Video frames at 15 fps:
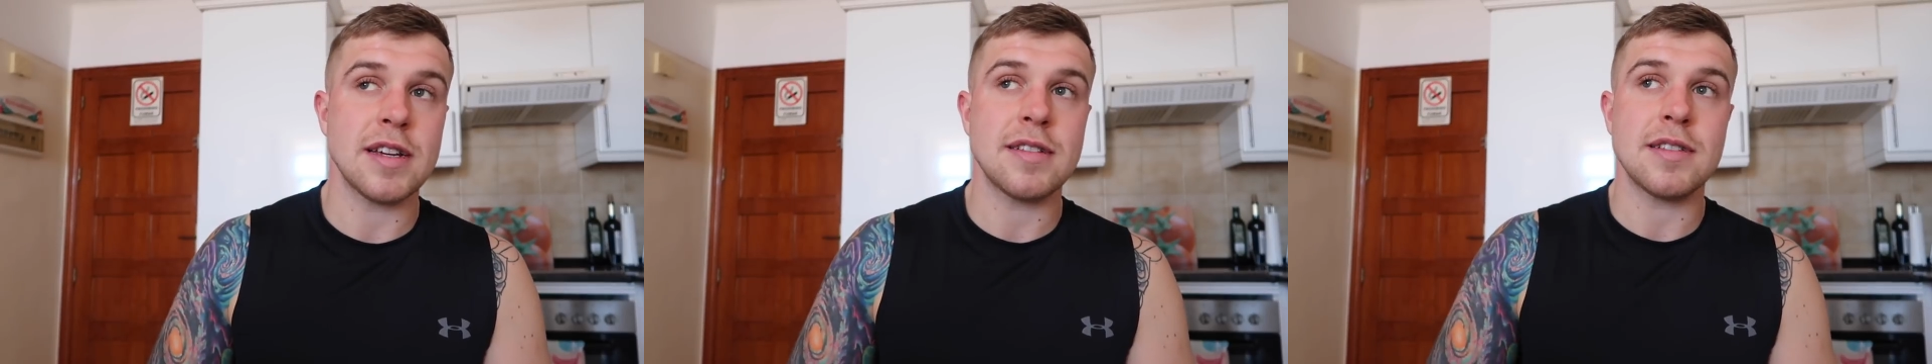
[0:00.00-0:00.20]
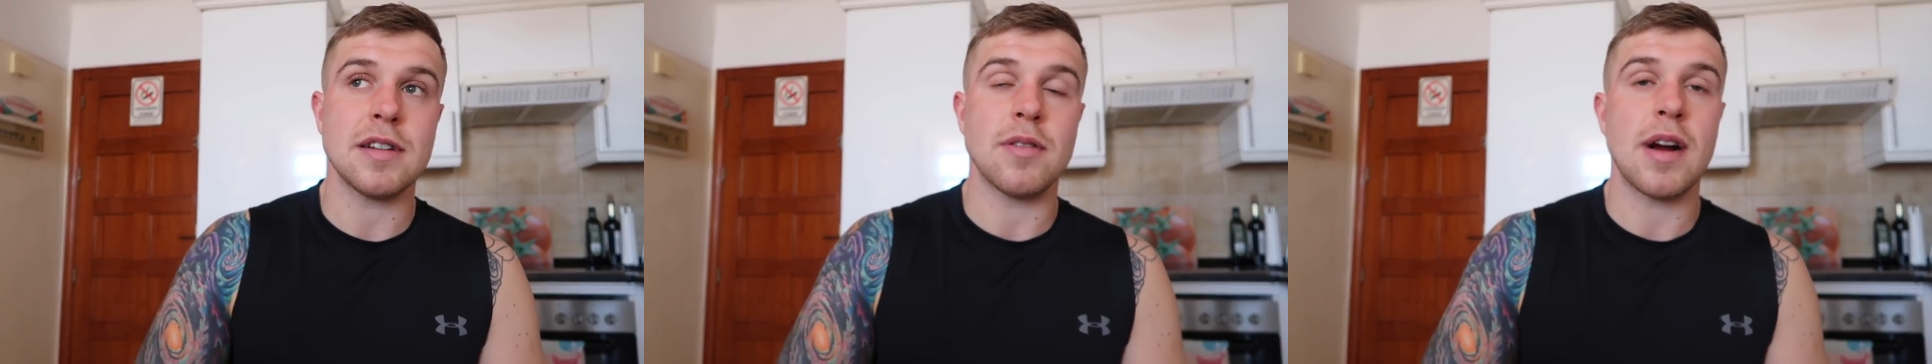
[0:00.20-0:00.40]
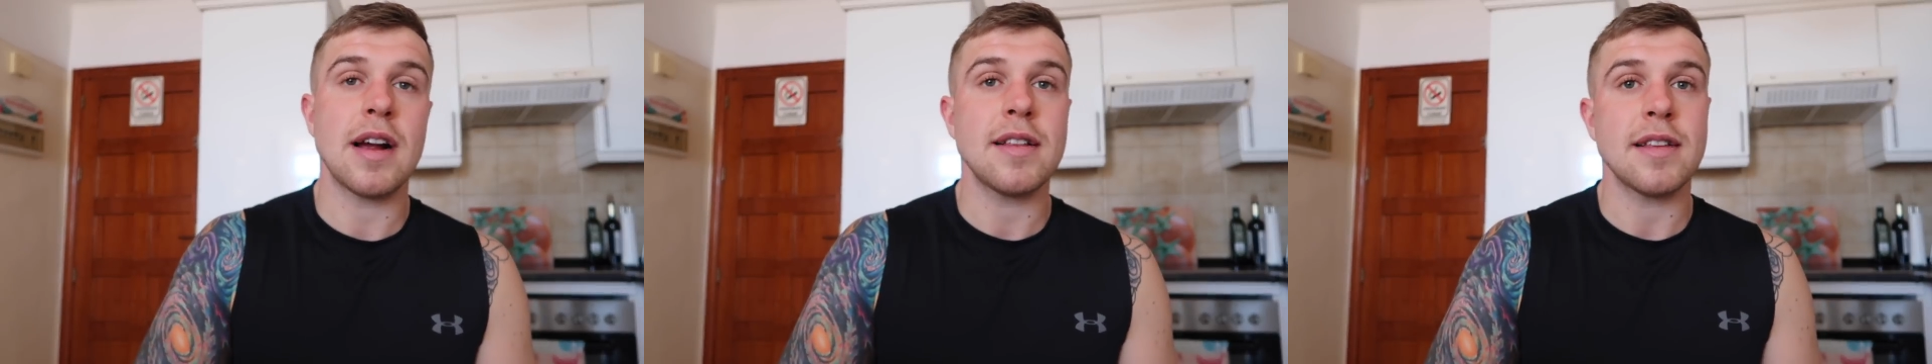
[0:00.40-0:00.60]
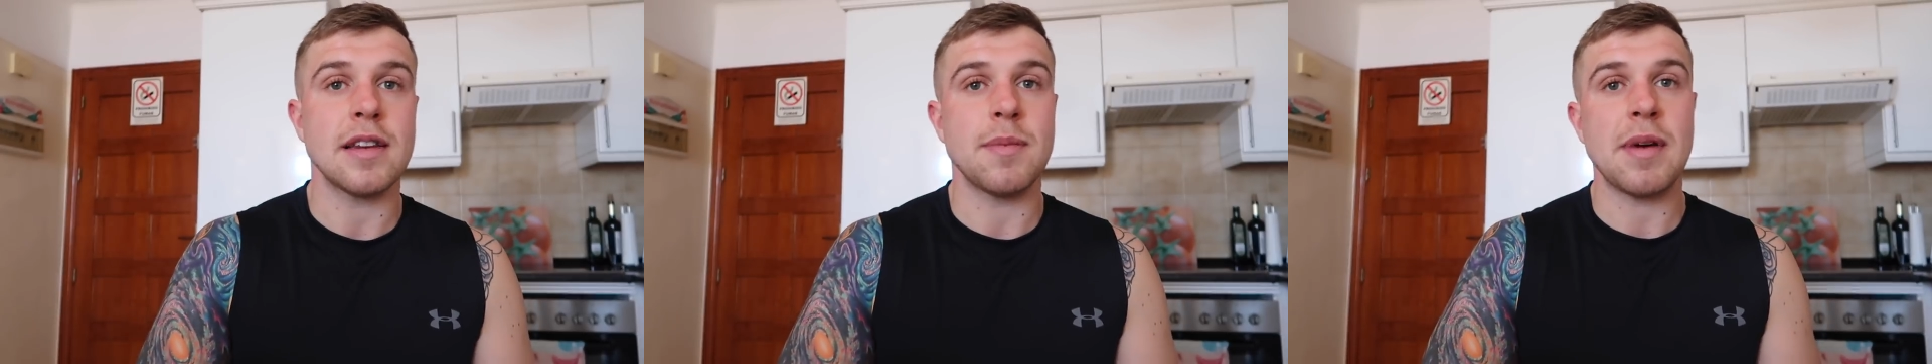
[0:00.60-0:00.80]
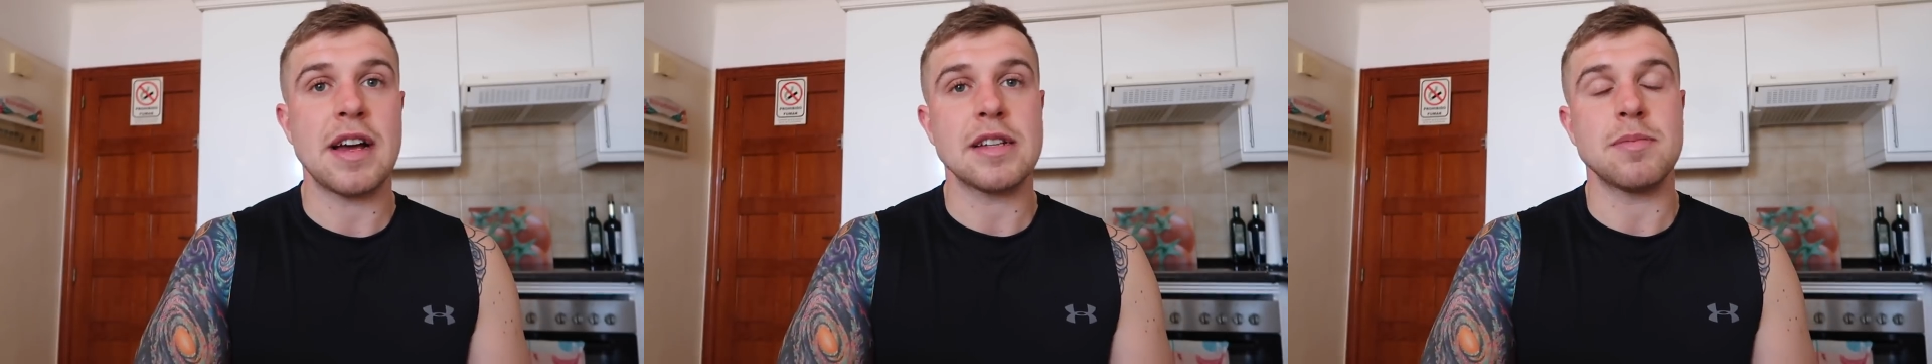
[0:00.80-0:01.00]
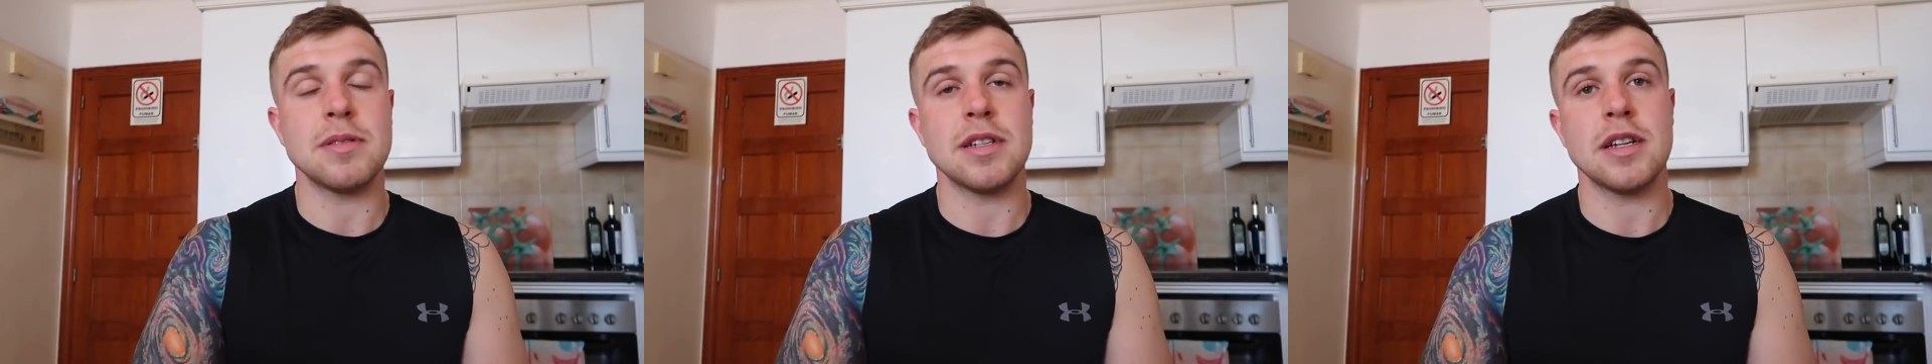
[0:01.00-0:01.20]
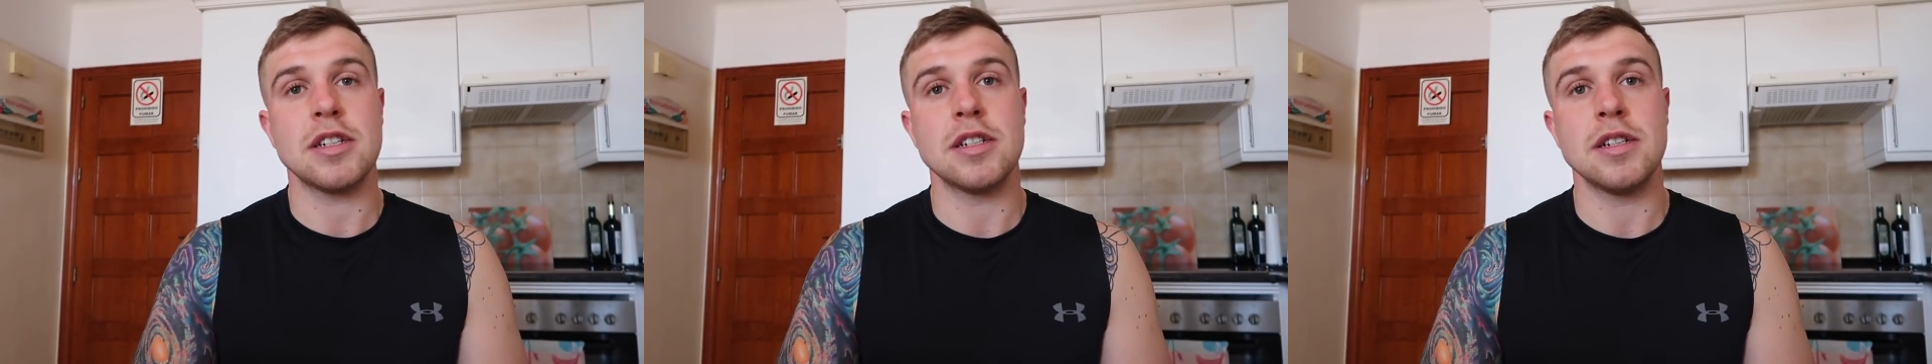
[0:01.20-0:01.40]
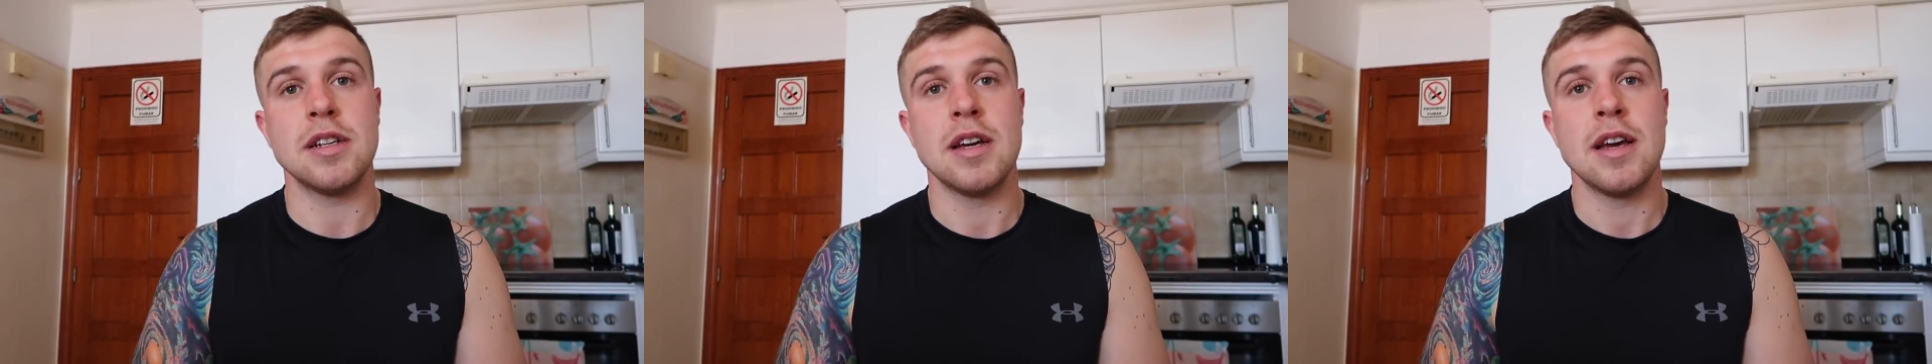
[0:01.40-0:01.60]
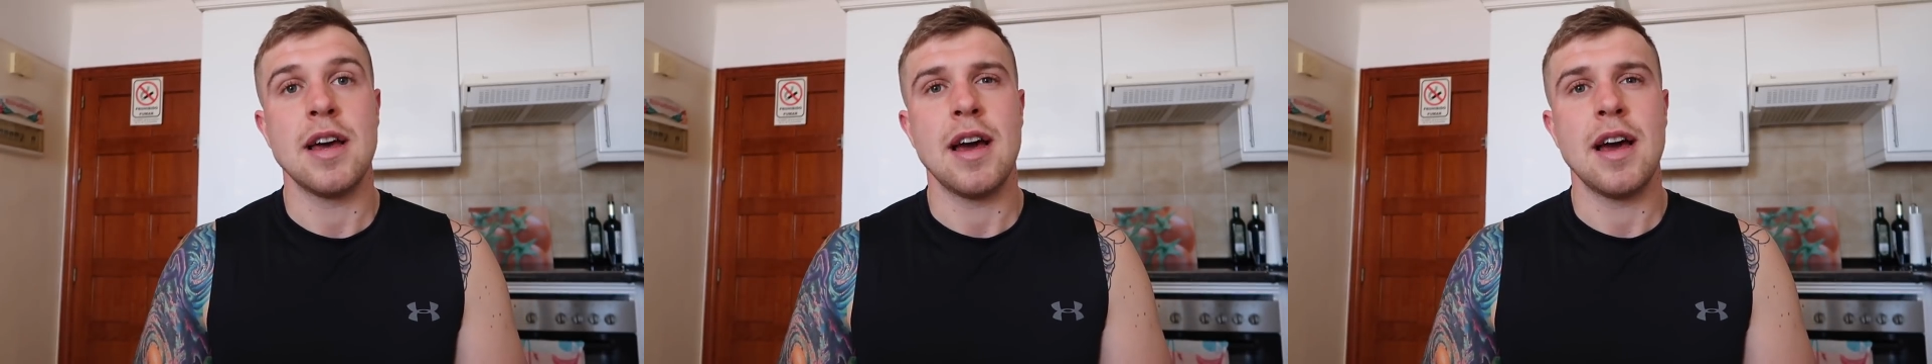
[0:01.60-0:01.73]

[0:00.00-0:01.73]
this who aren't in the best position